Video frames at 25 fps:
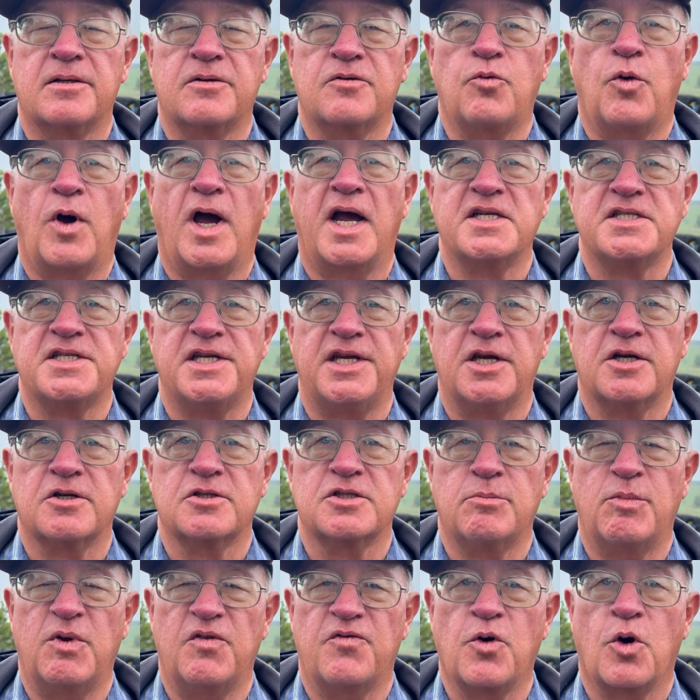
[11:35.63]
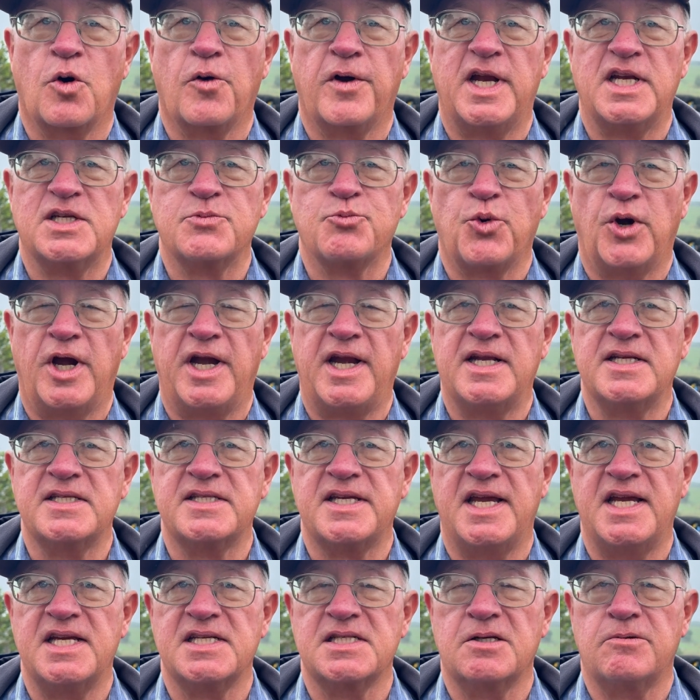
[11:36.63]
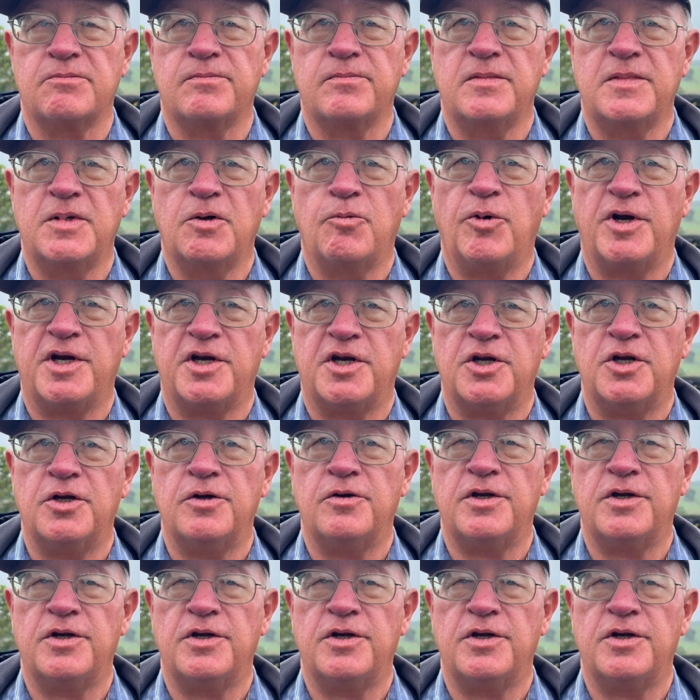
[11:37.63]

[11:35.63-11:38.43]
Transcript: twice a year, so before each breeding season. We do